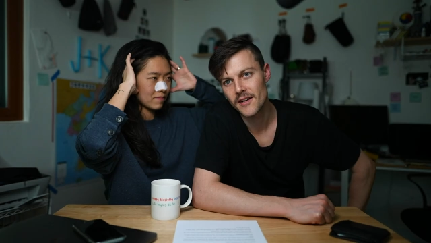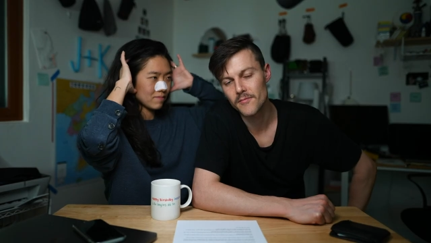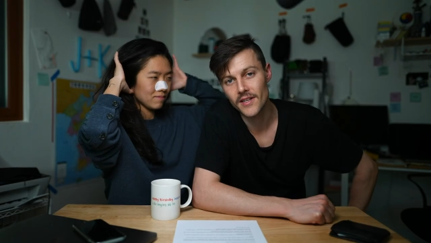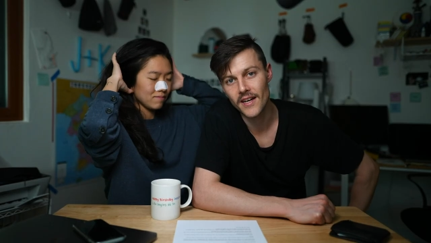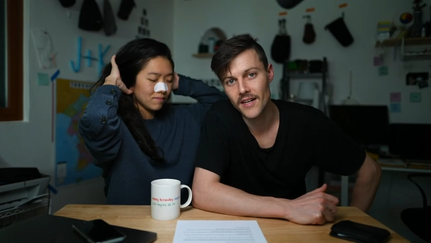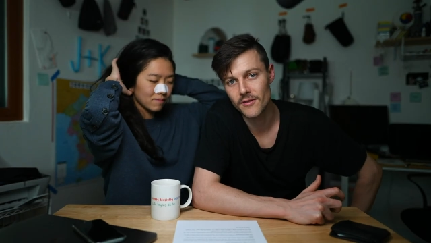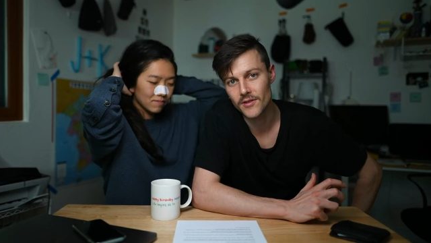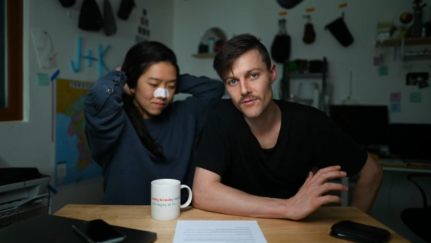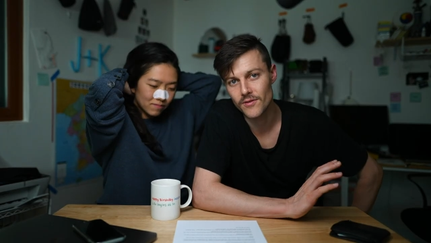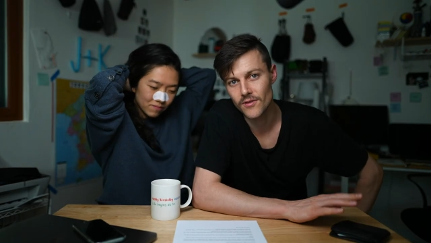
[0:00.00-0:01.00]
Speaker 1: But yeah,
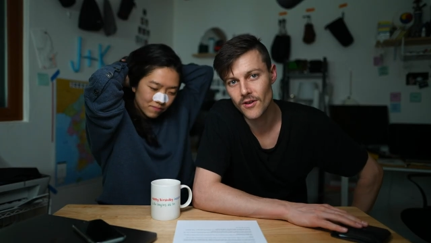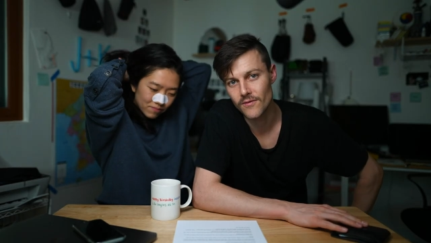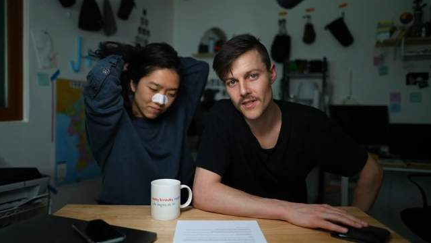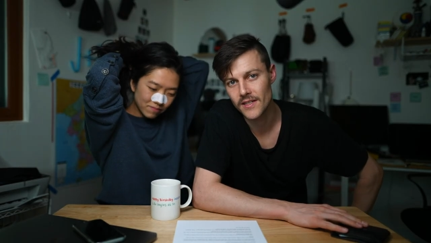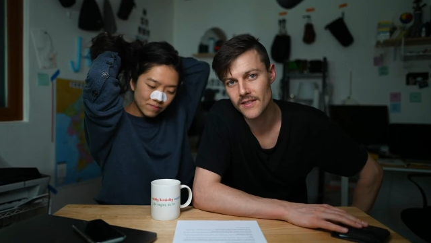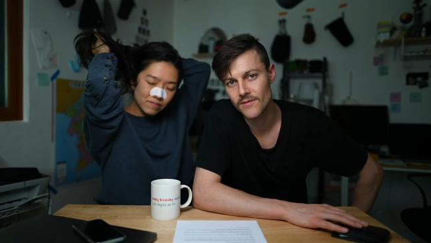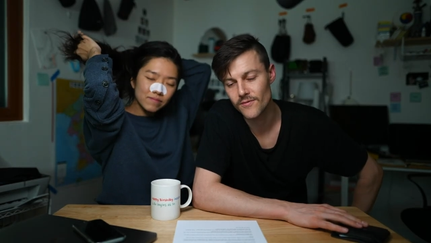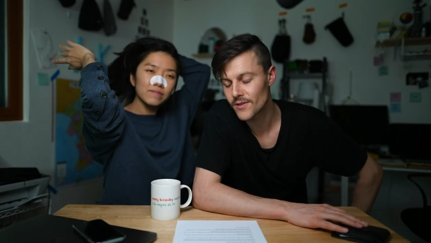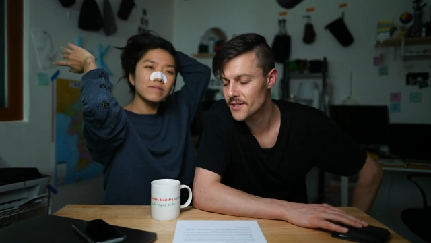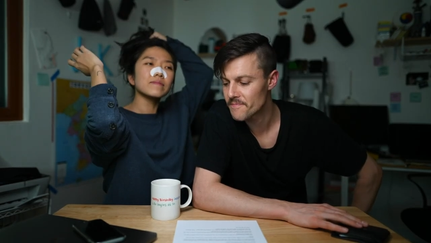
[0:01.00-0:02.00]
anyways, we were COVID-19
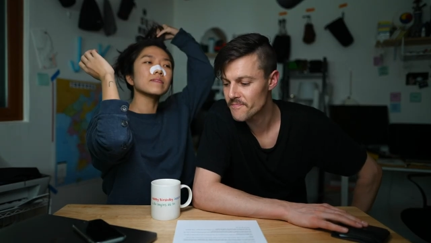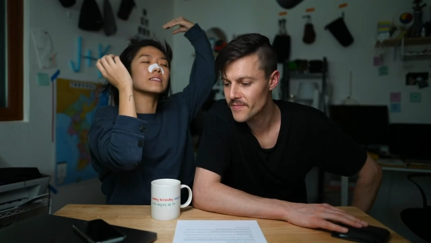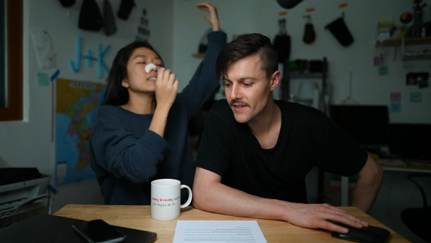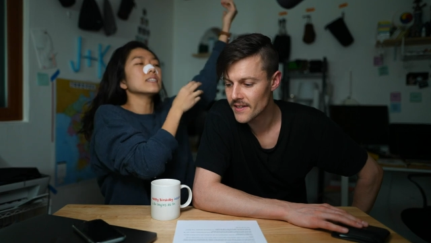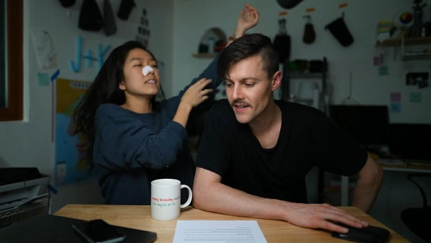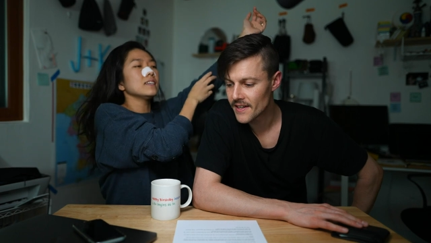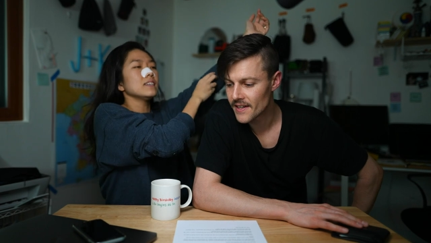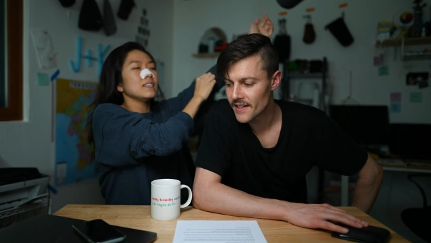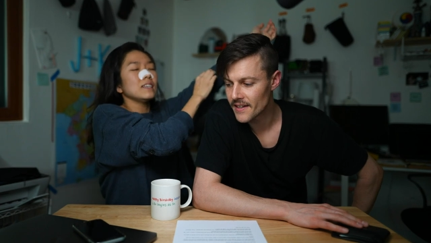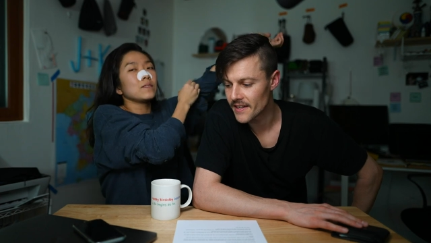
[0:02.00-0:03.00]
free.
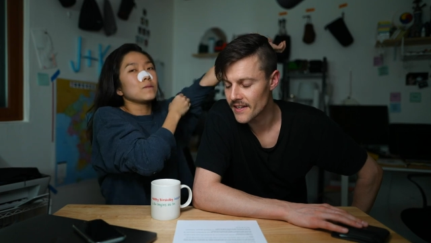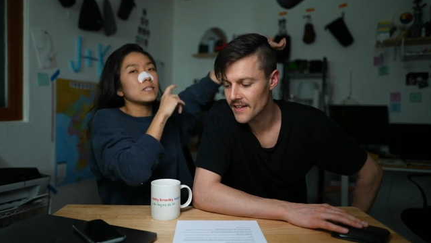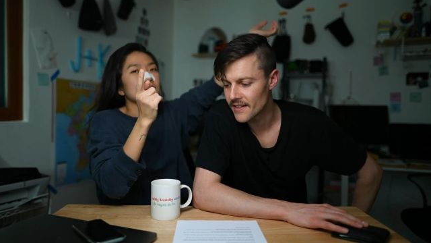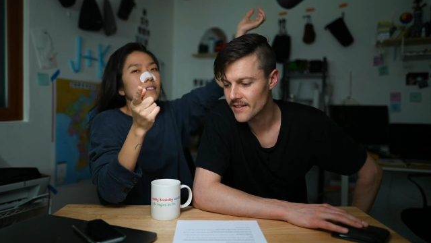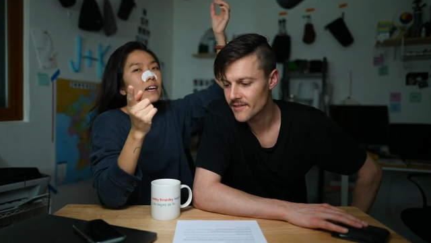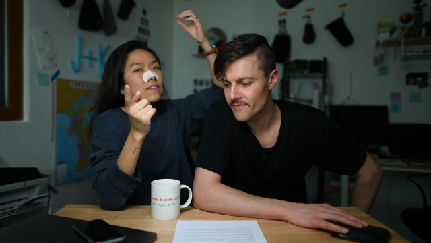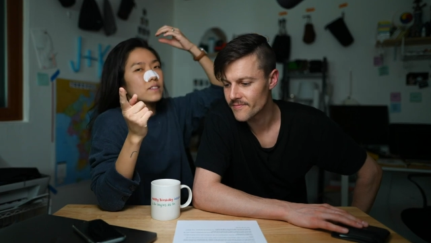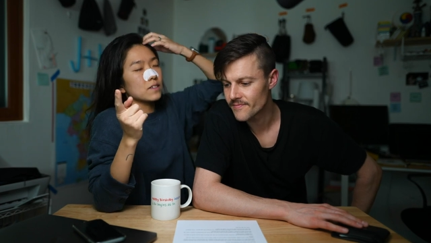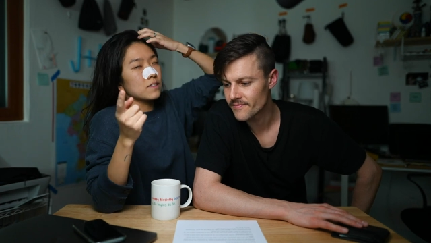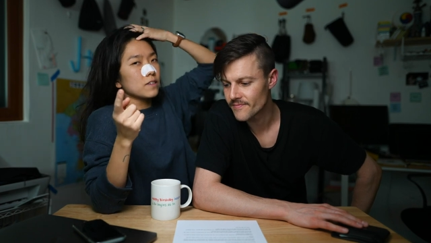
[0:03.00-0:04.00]
And
Speaker 2: we still have
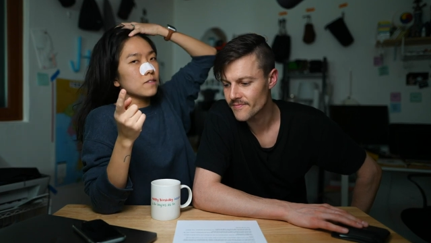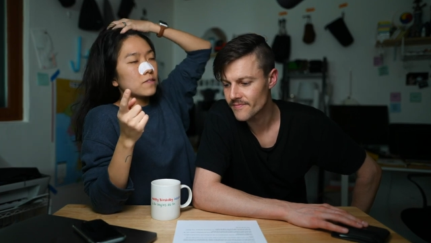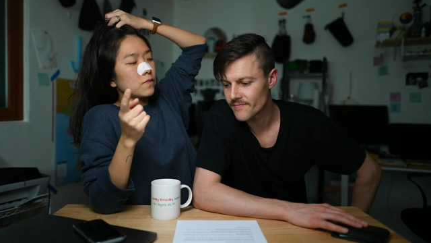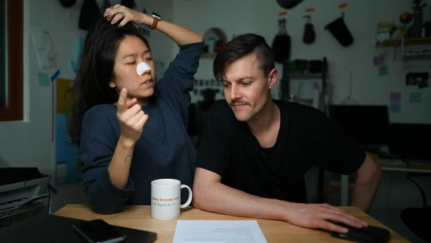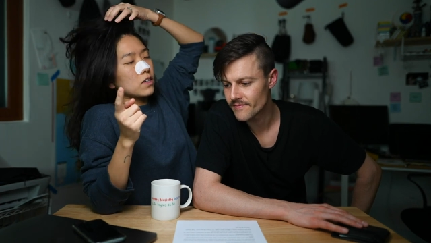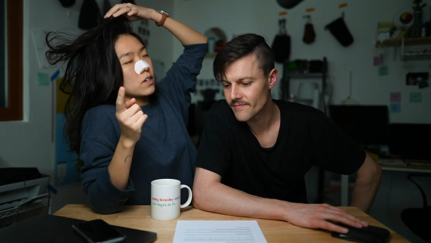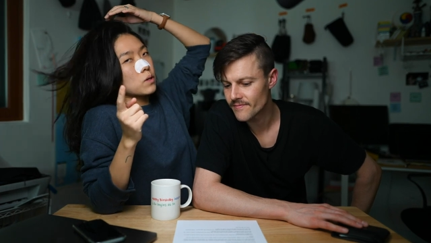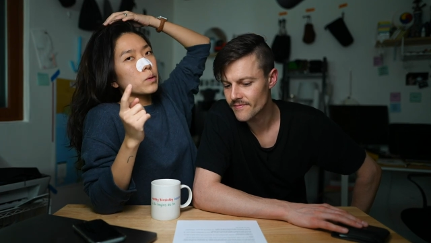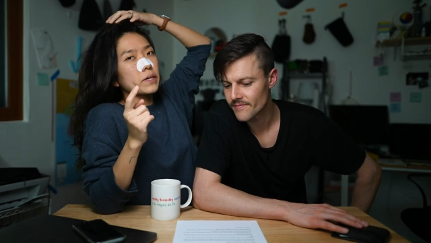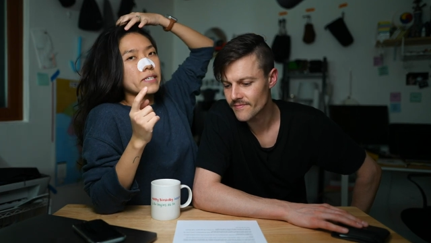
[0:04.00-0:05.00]
to fulfill our
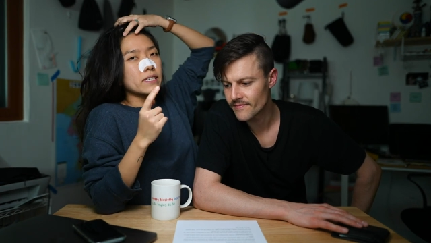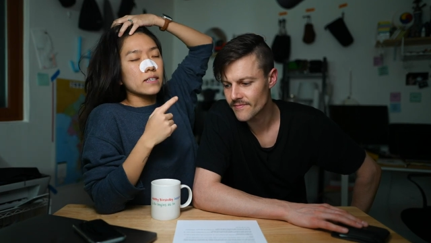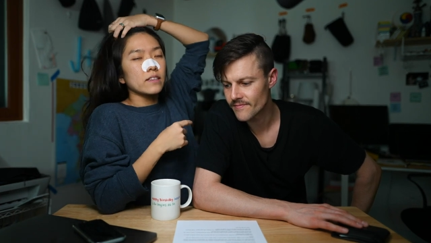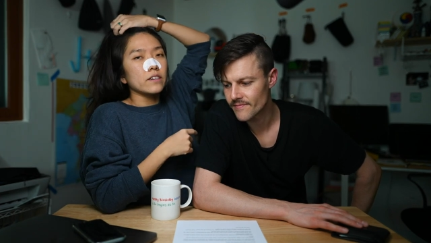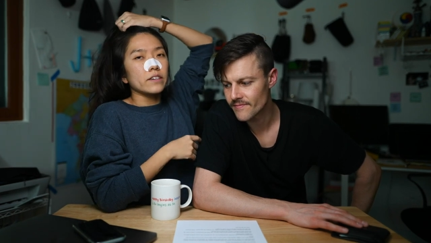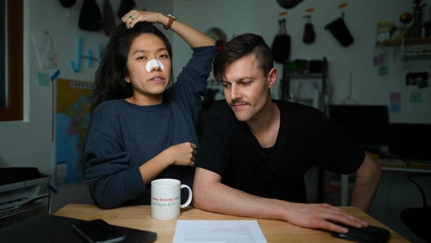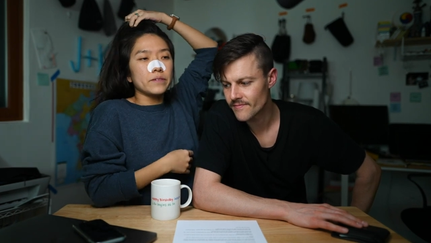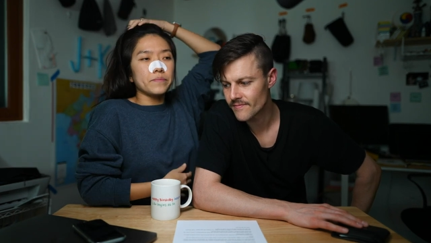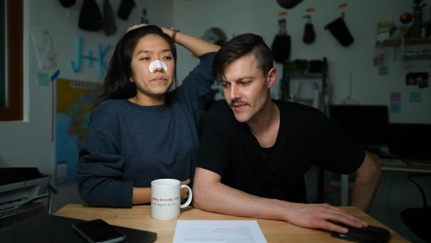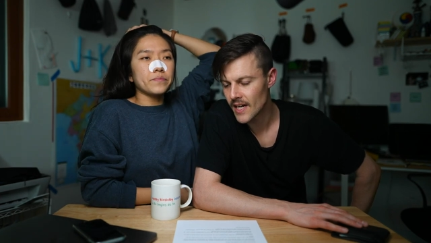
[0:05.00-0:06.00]
quarantine though.
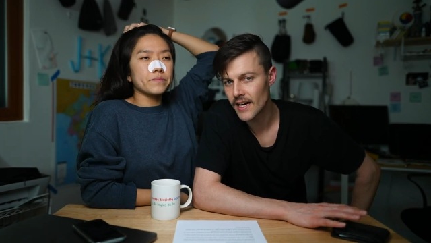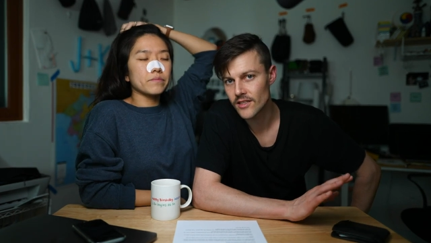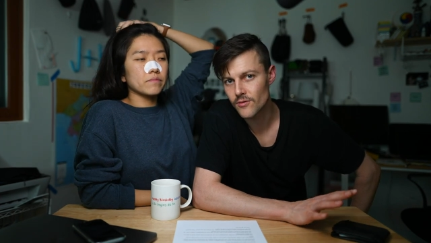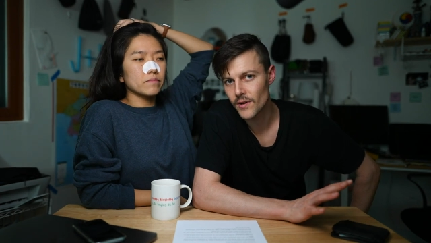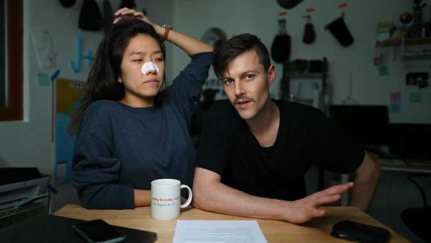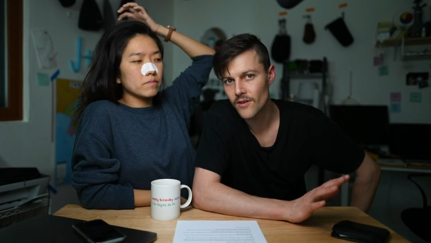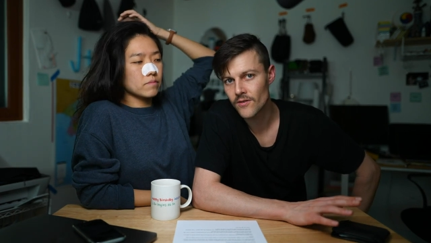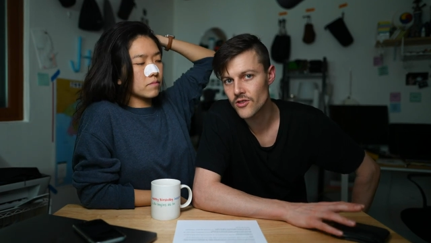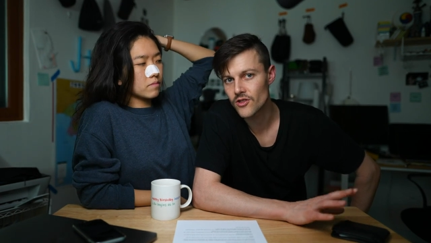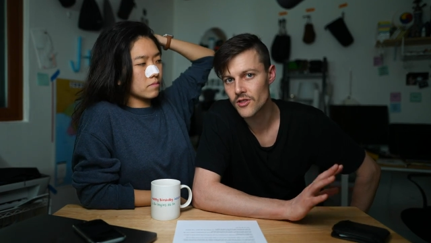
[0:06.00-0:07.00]
Speaker 1: I swear
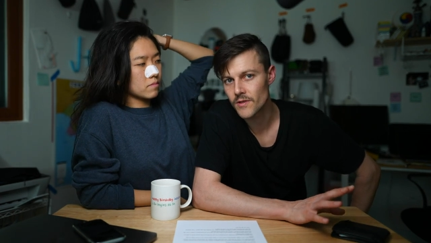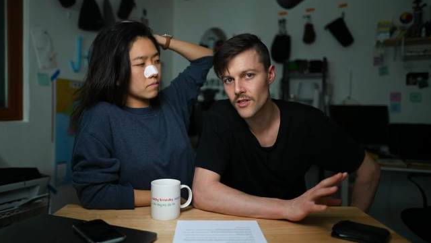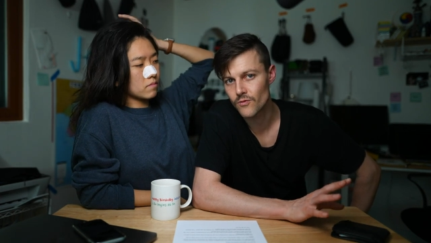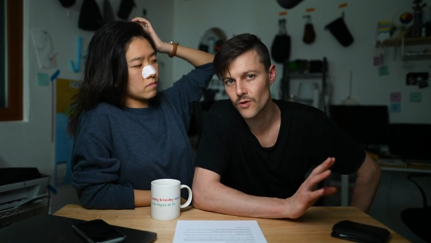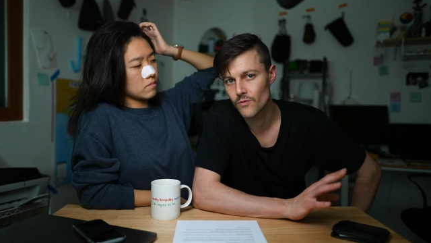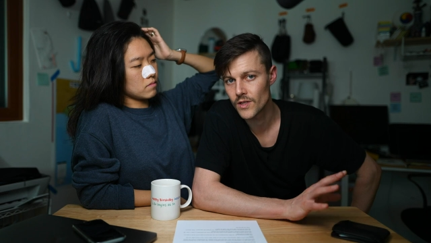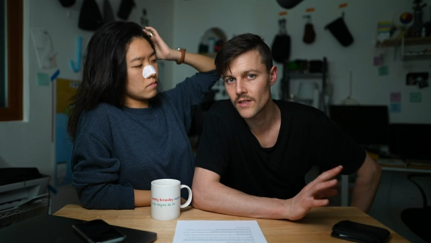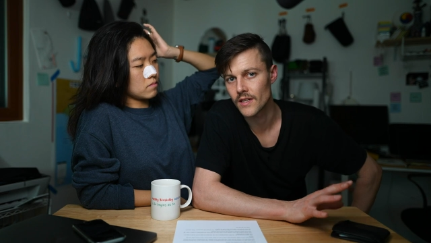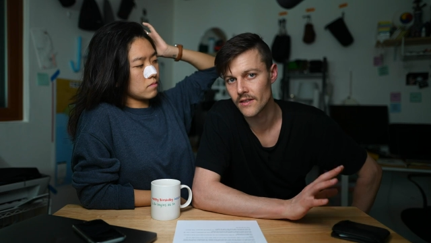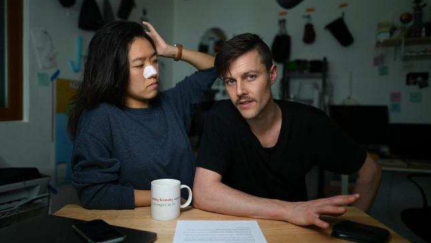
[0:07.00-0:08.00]
though, it's just because we're
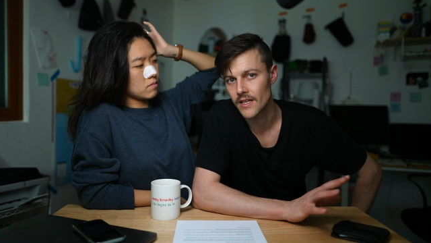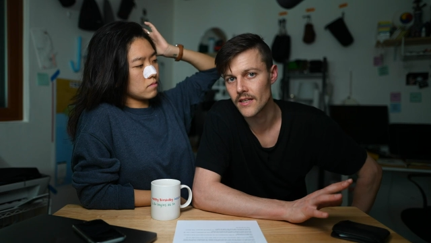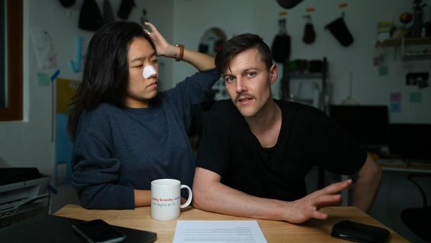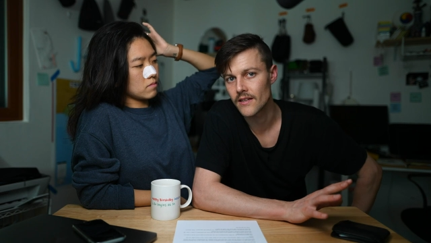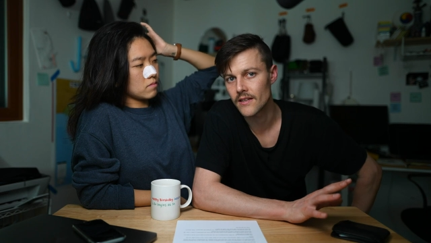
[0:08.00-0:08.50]
really clean.